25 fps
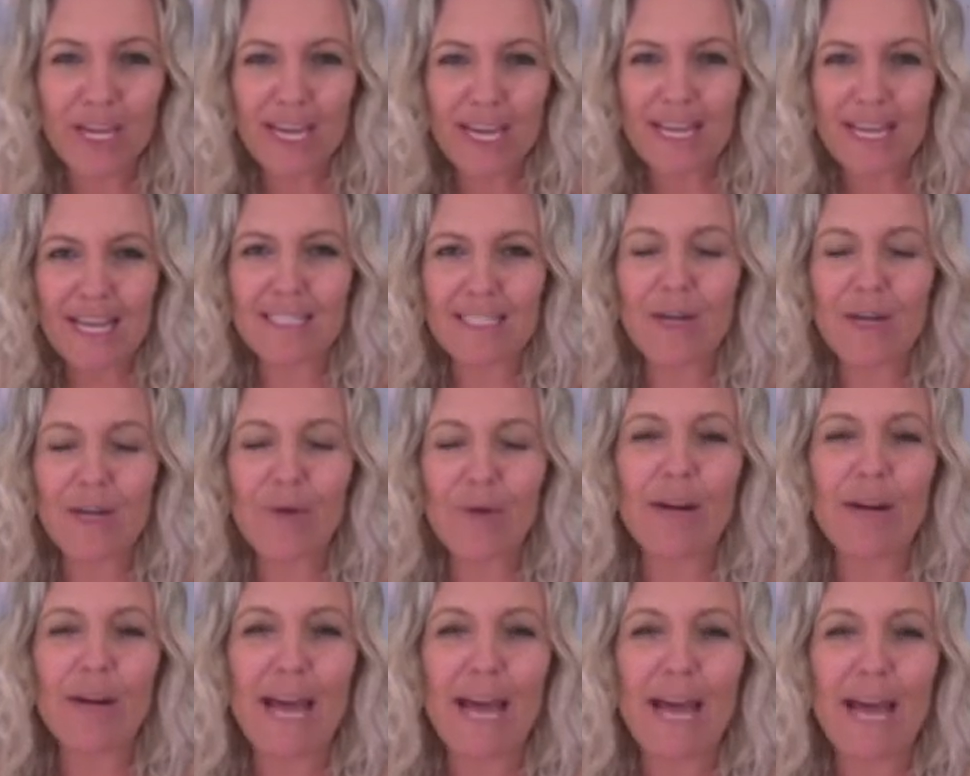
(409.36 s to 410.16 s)
is
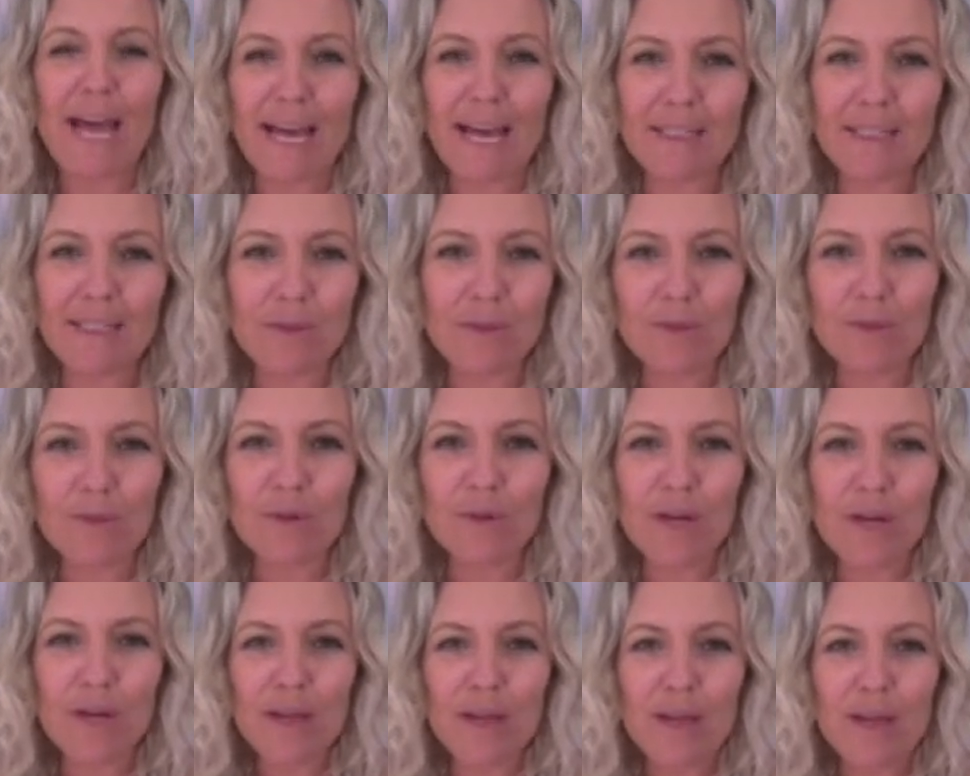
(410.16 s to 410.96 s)
go and
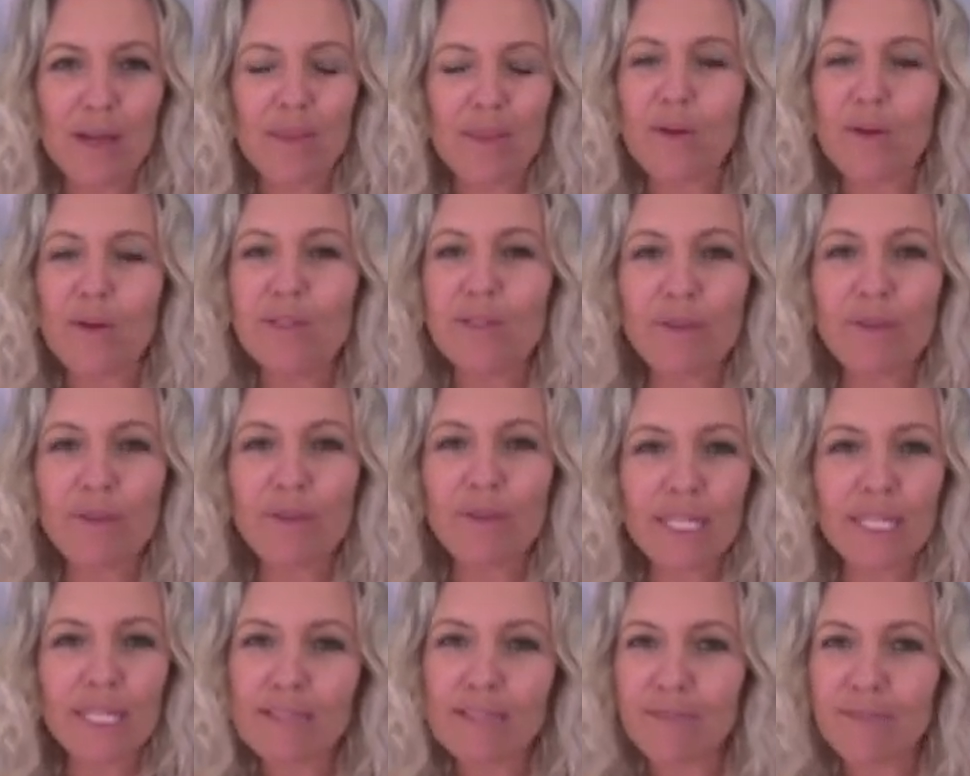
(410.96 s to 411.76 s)
hassle those
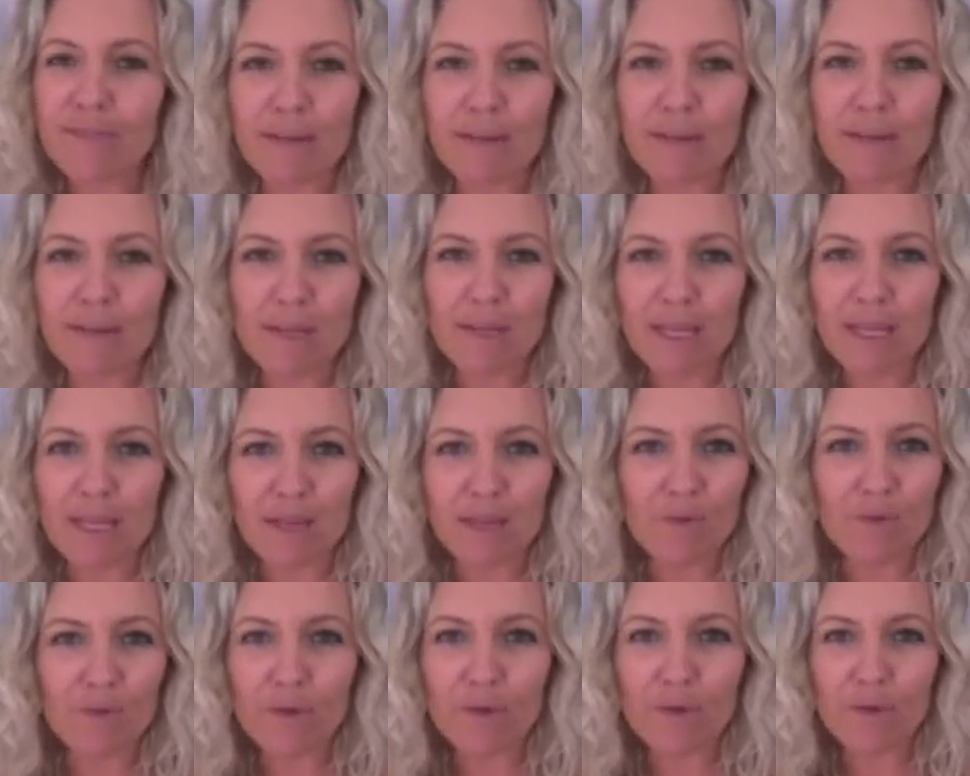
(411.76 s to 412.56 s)
friends and family that
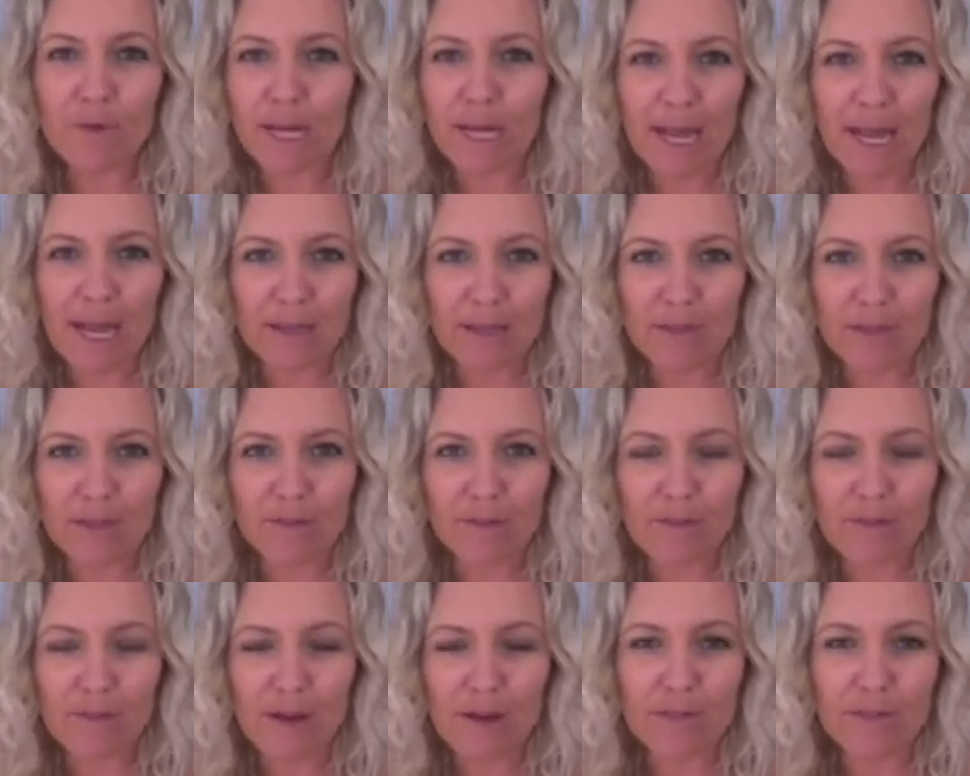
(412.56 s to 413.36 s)
you've already
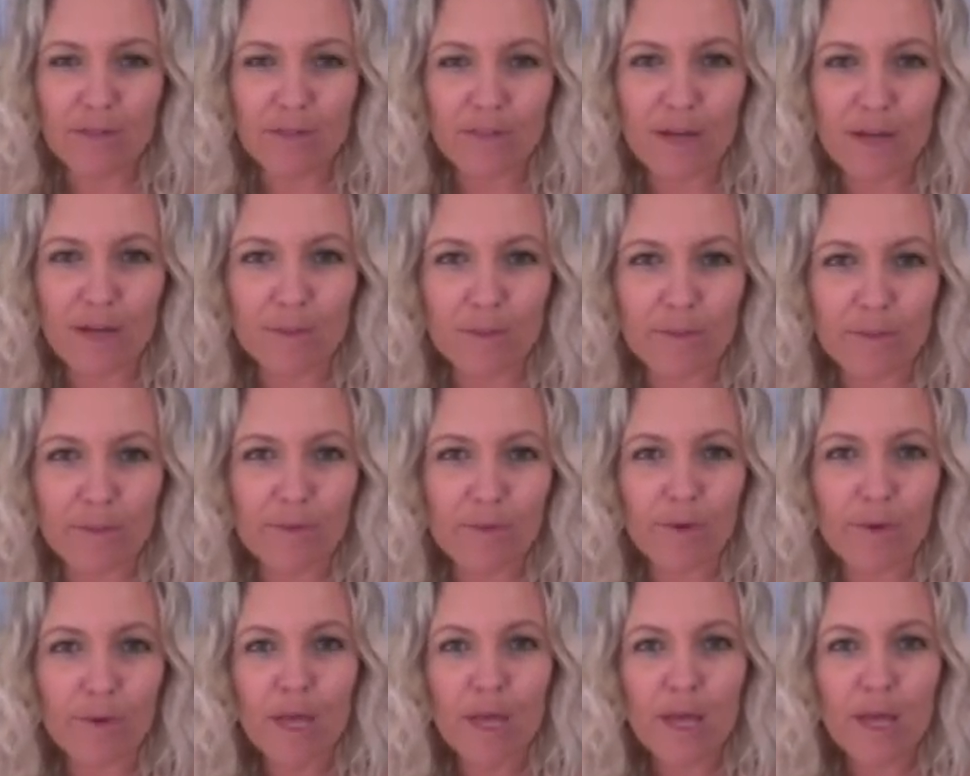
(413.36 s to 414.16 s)
hassled five times
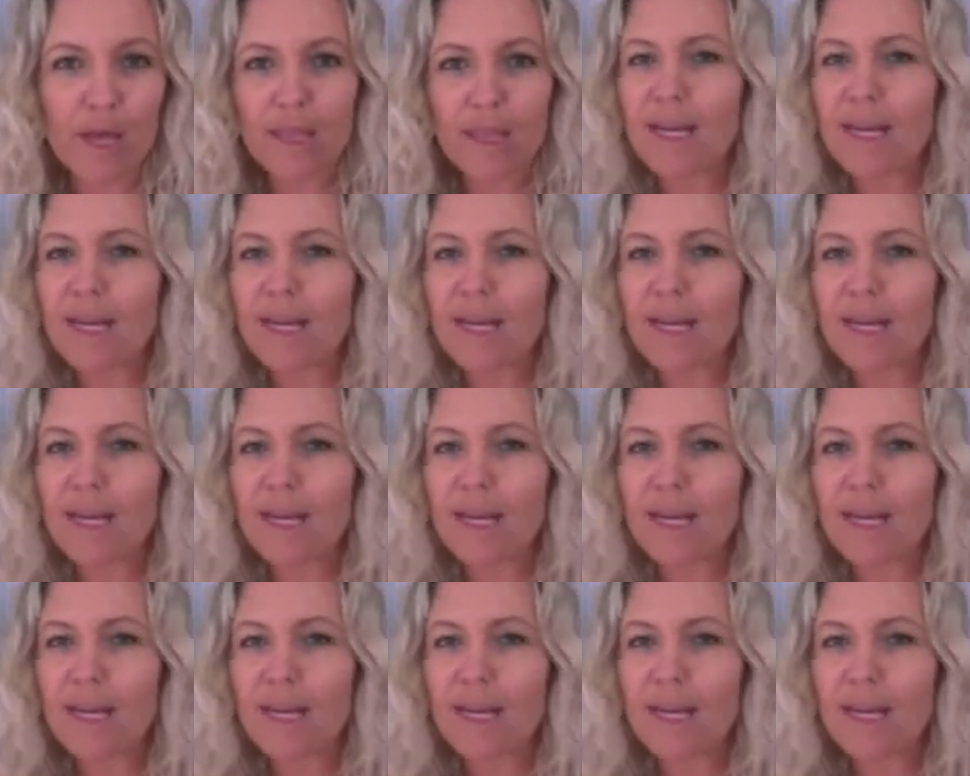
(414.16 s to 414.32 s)
before.